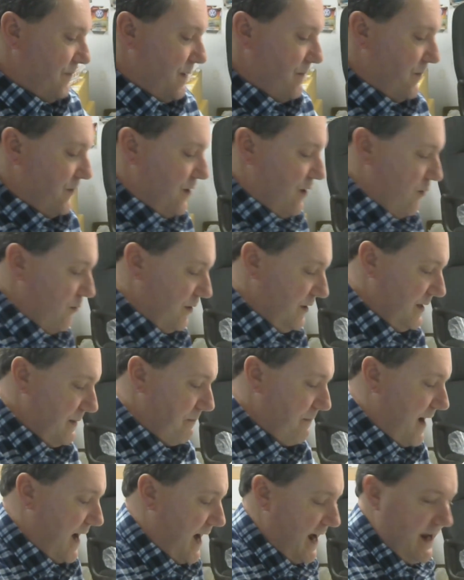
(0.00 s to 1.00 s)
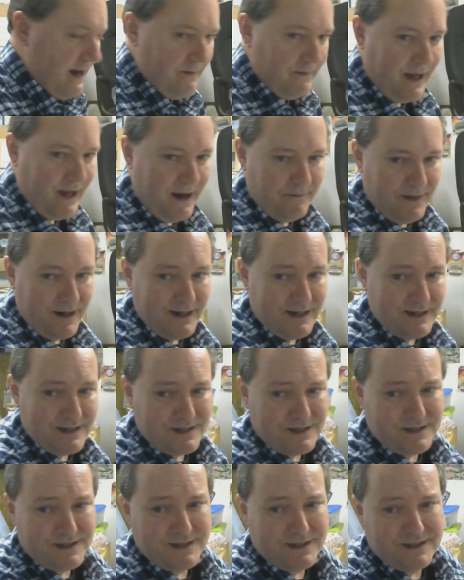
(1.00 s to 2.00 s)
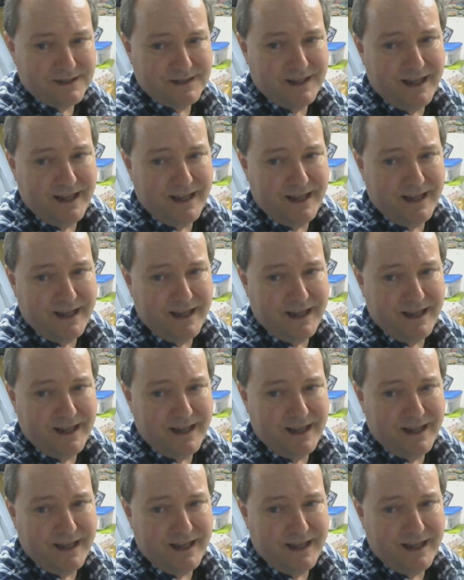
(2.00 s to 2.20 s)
people don't really buy them that much,